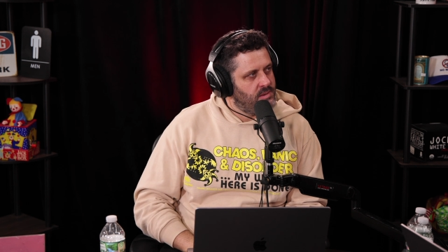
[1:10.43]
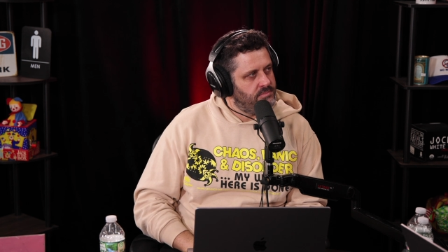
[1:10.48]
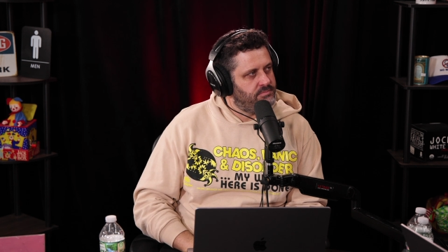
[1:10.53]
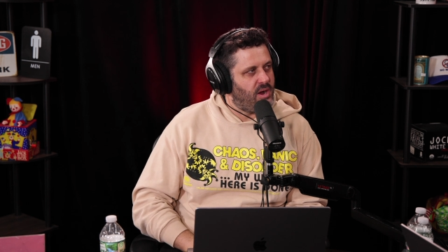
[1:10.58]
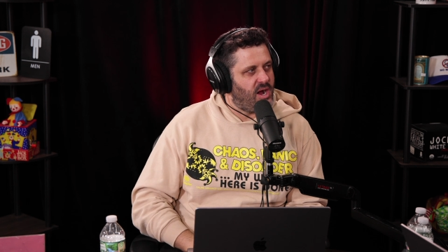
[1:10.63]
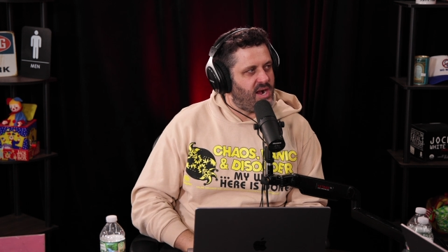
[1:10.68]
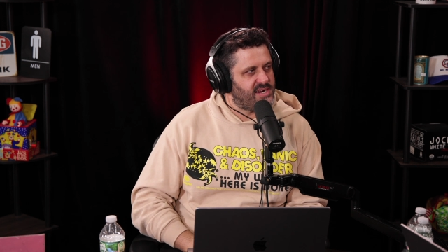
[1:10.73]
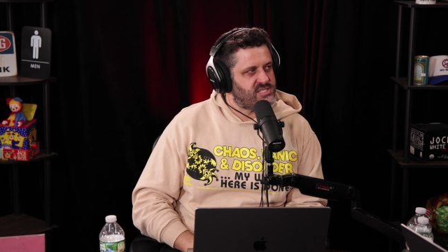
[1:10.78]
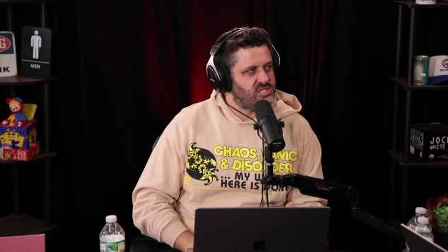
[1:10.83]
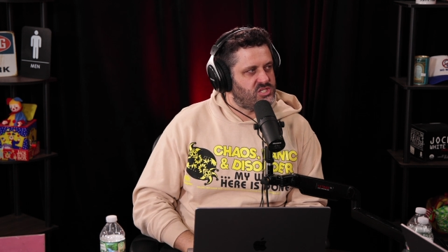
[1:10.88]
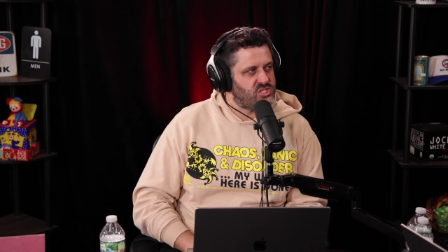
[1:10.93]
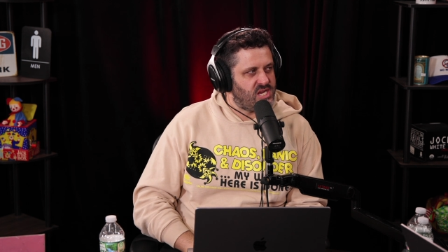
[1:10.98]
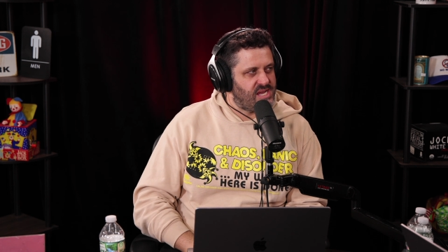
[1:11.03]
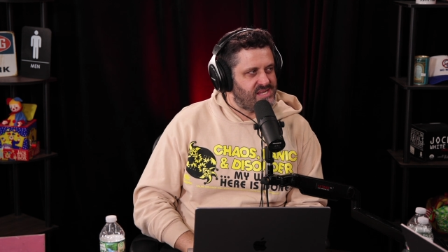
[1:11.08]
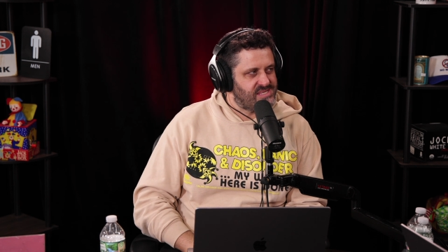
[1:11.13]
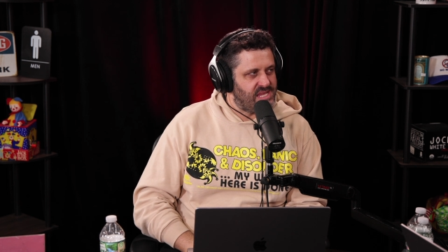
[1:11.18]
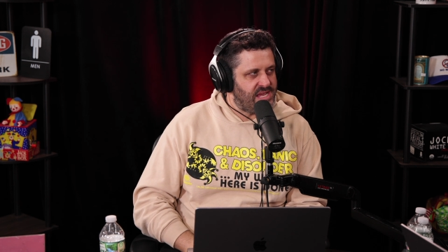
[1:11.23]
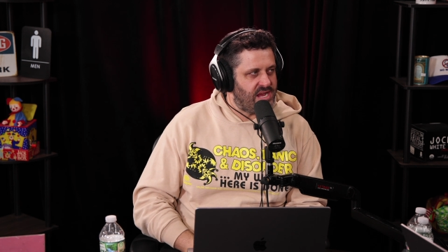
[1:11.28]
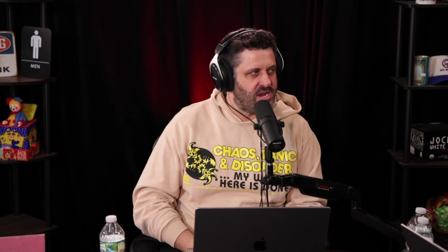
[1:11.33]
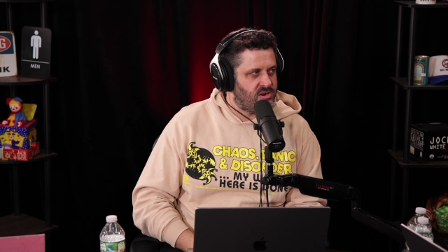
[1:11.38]
boxes
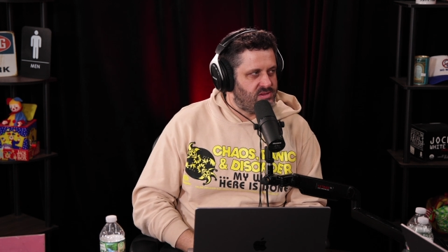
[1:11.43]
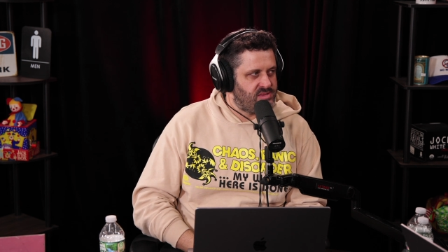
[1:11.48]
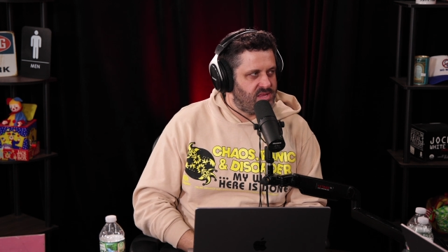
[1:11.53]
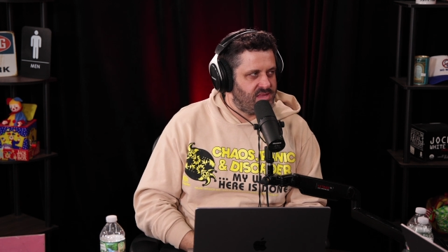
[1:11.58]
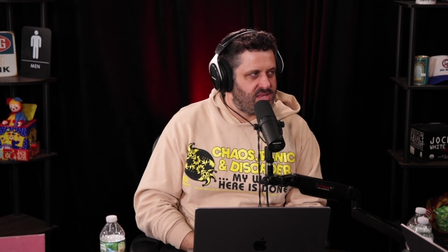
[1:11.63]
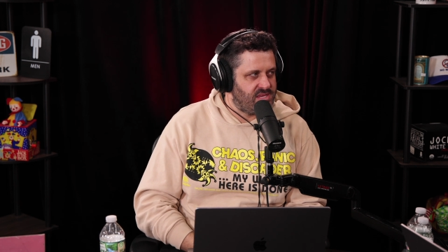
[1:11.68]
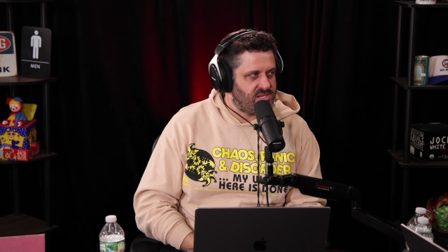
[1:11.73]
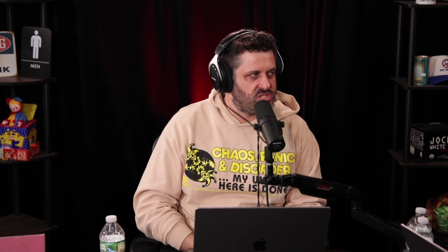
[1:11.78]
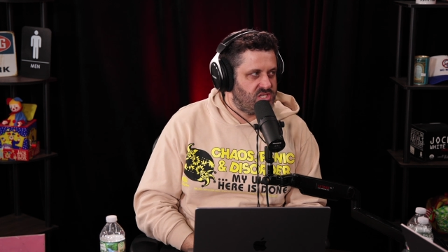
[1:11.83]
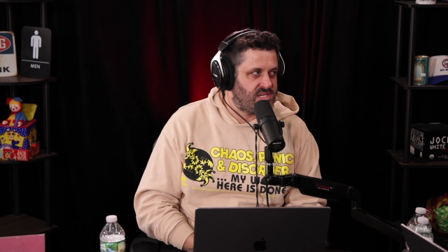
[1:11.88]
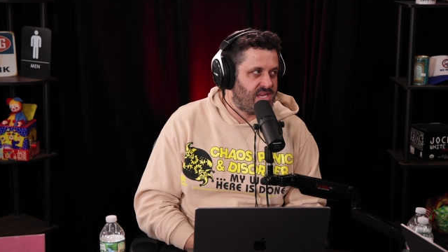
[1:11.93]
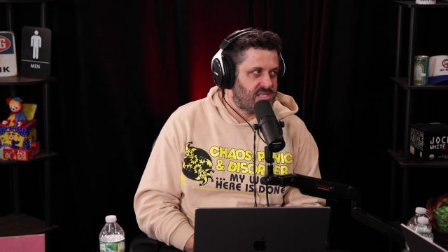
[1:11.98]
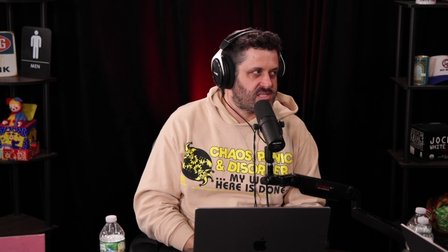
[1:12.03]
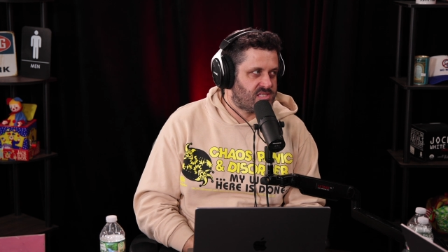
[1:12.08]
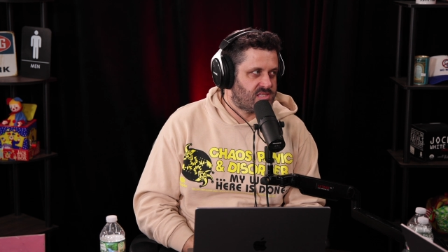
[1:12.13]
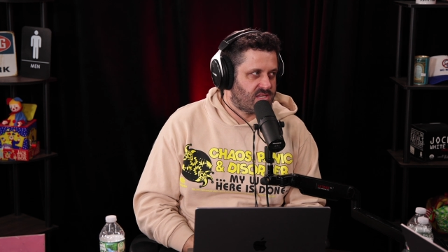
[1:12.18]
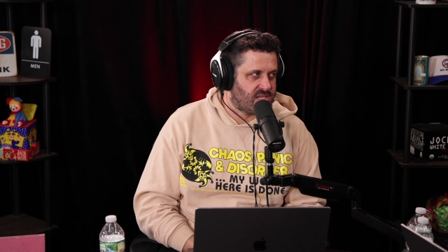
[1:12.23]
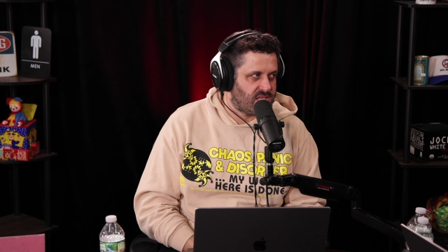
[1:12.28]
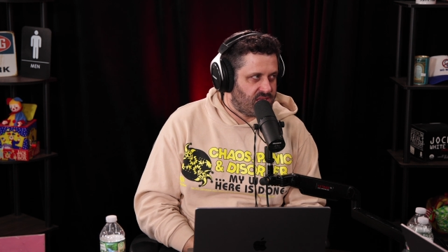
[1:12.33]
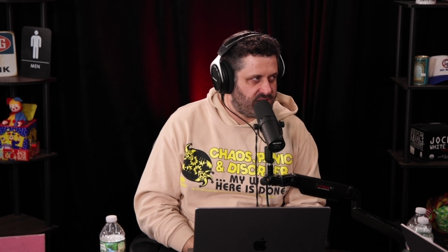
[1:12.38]
checked there, and then she gets
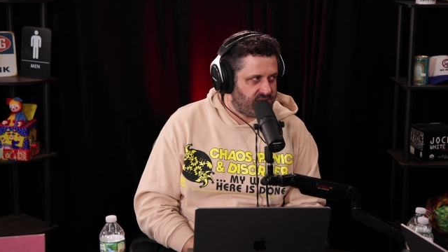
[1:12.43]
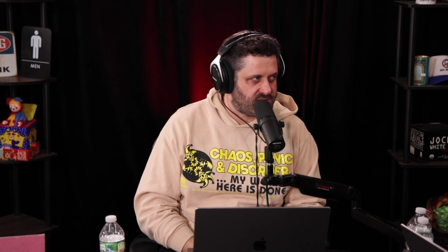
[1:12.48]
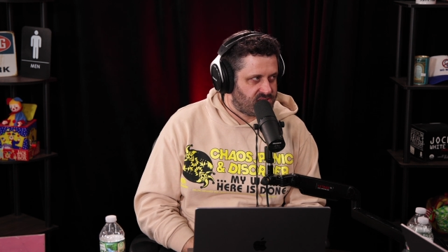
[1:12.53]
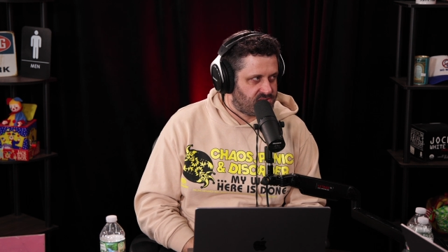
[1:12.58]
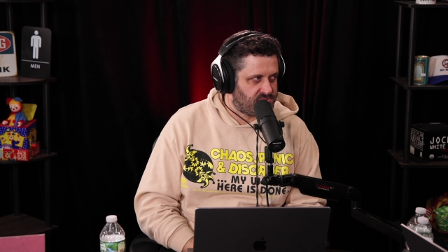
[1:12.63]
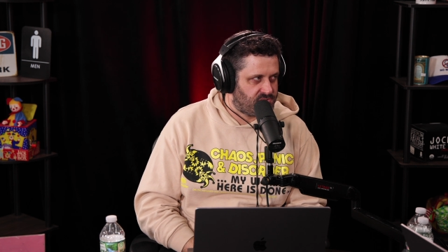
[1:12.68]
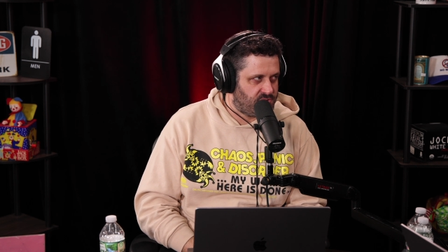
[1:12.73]
the clicks,